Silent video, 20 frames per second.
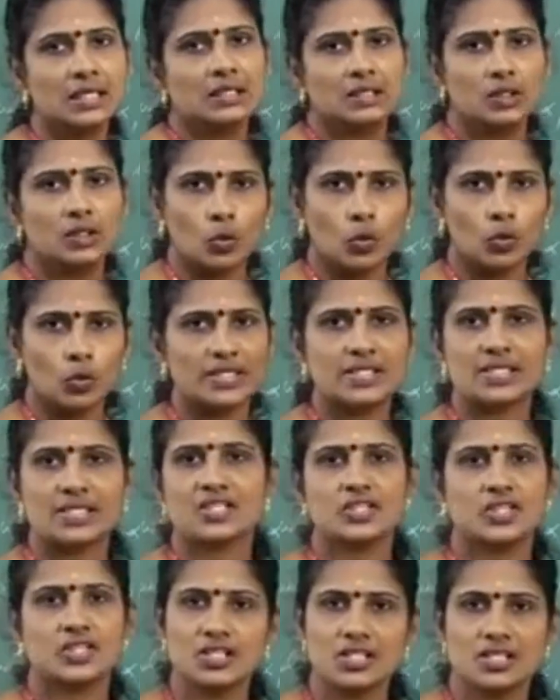the conic
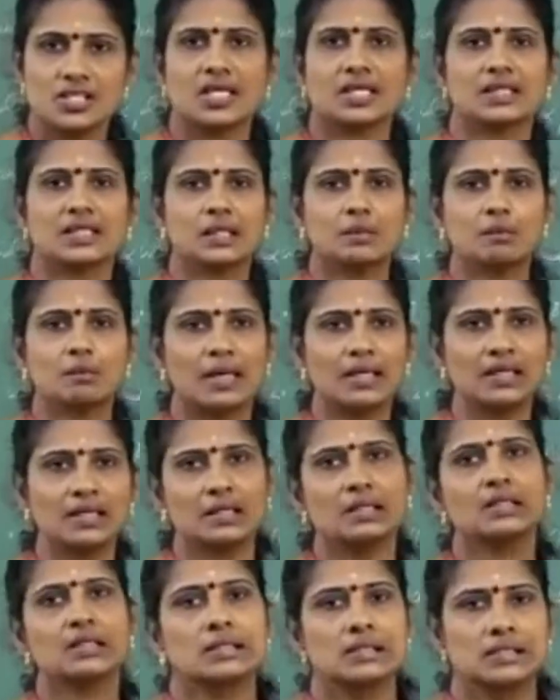section is nothing
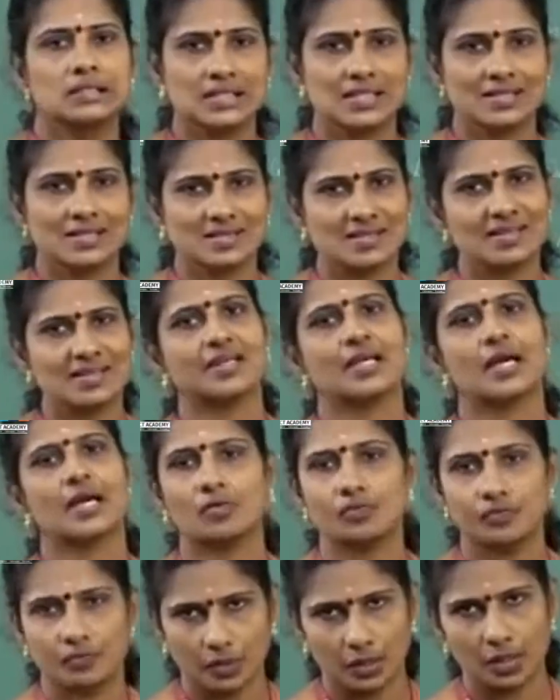but this is a study
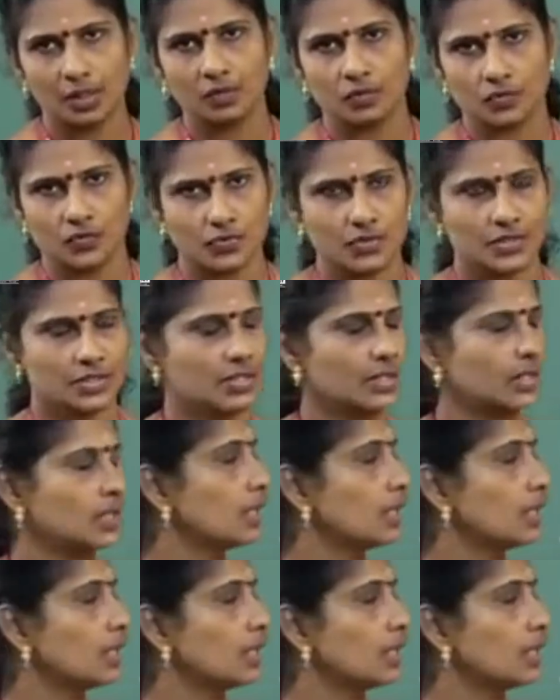of curves.